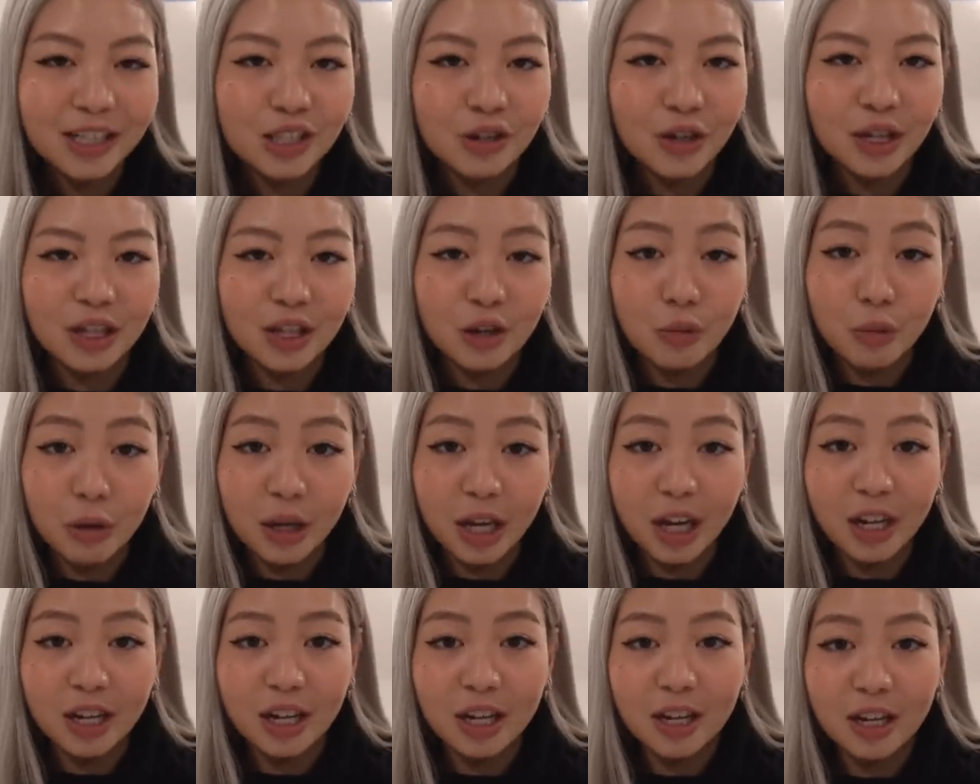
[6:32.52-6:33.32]
So I think we're
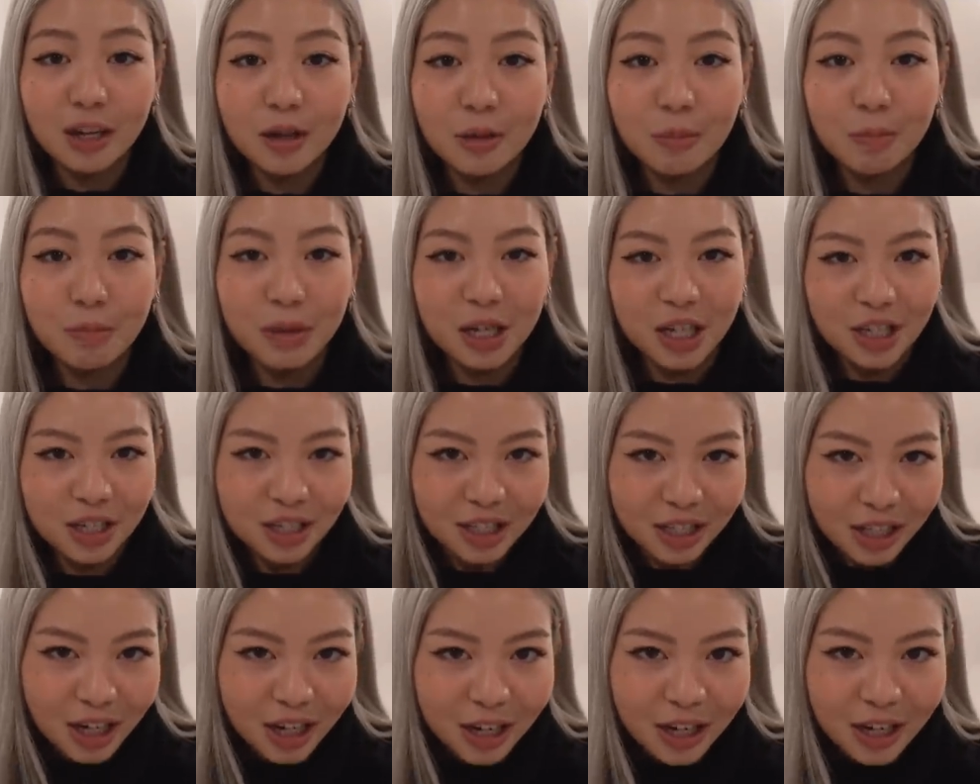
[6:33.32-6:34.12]
getting
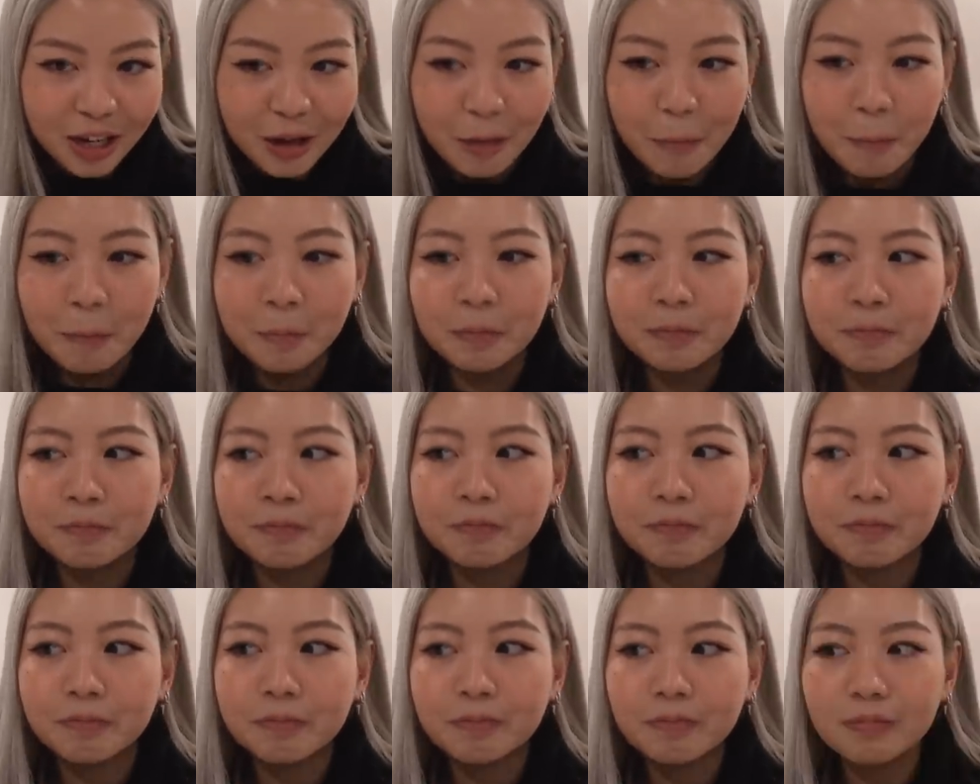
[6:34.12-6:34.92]
pizza.
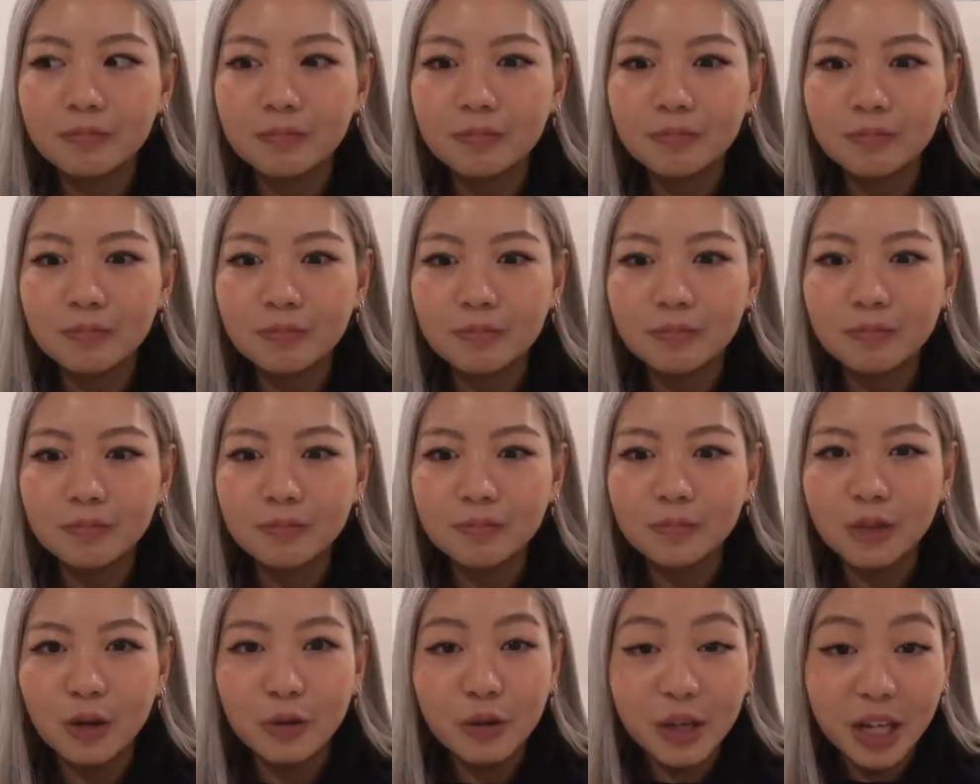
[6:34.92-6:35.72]

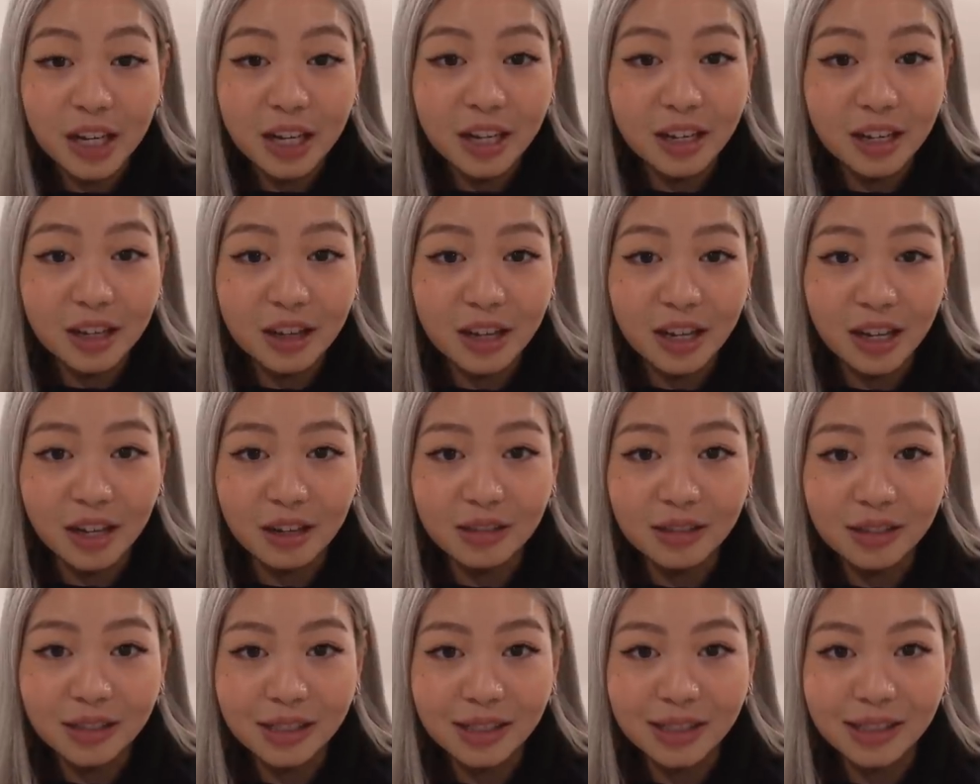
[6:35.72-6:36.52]
Are we getting anything
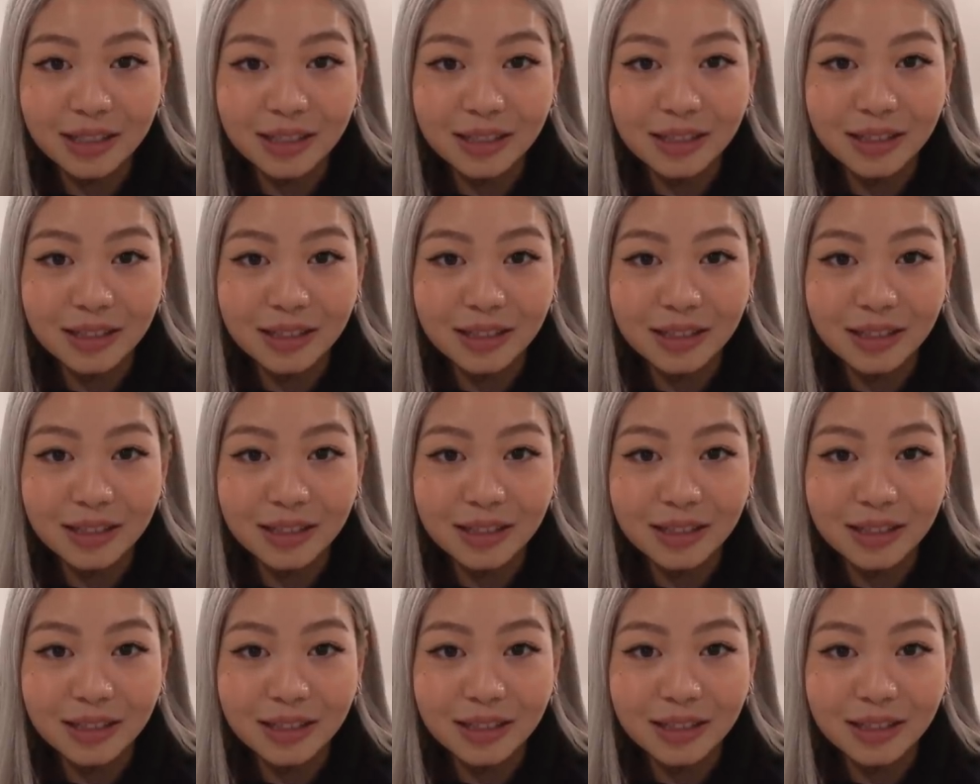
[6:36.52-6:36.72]
else?